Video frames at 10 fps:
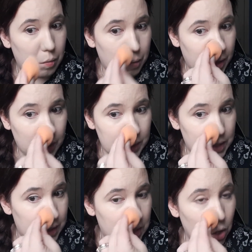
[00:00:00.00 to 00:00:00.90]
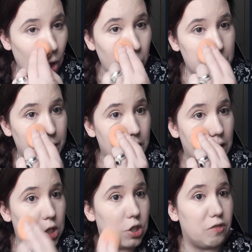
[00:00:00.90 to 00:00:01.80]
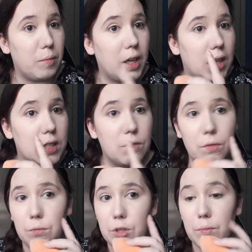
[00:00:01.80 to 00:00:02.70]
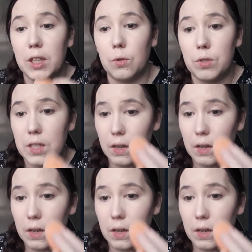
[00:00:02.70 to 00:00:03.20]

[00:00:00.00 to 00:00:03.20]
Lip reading: Because this has always been an issue of mine, is around my nose